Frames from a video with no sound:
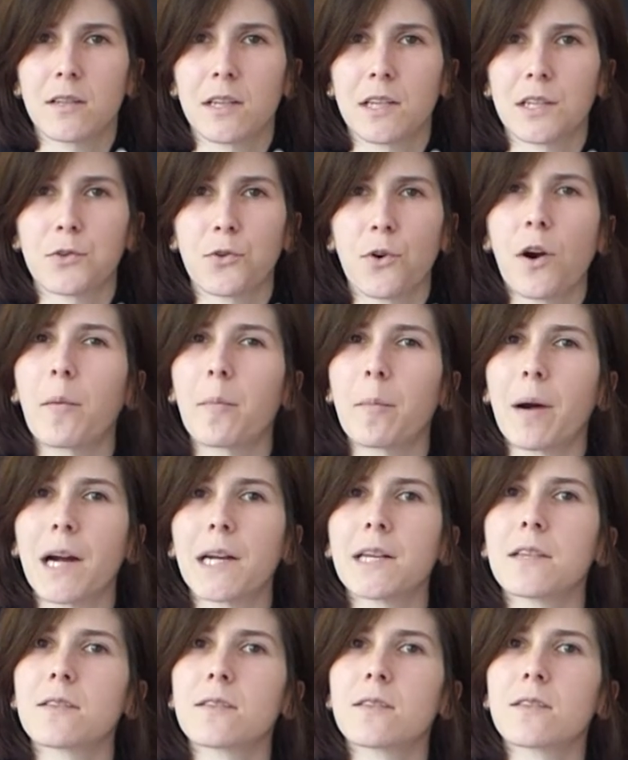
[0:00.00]
into our
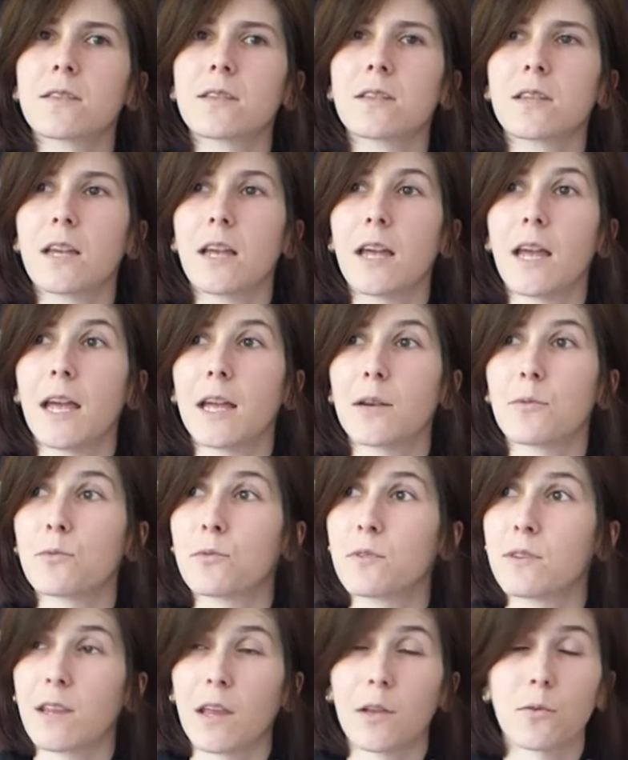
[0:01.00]
minds
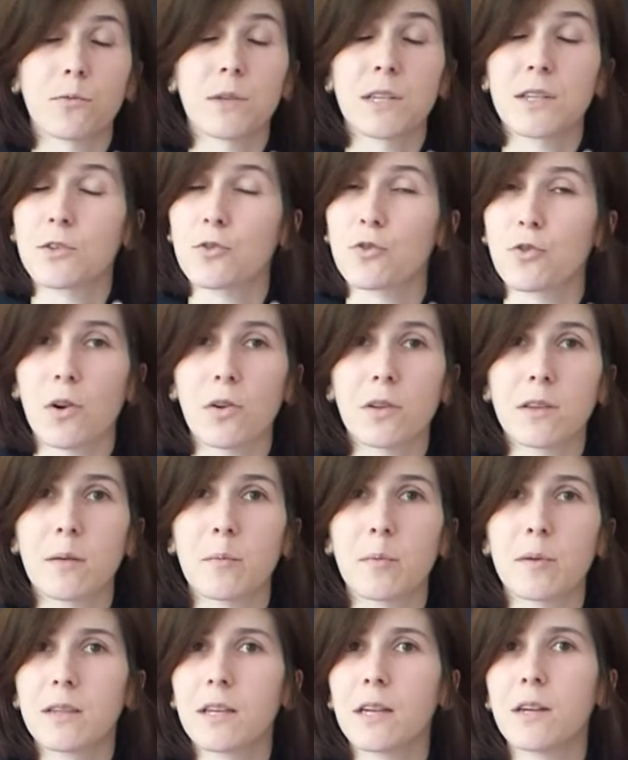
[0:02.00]
and that we
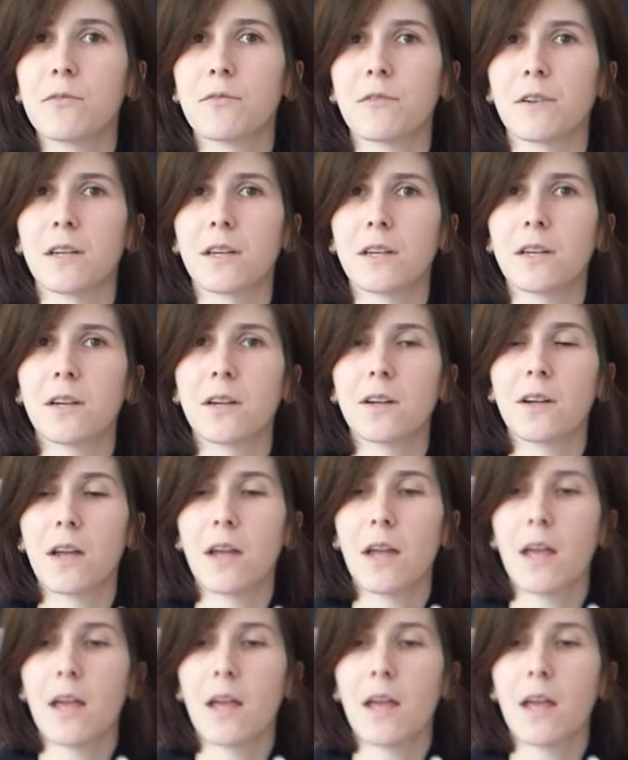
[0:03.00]
strongly believe in.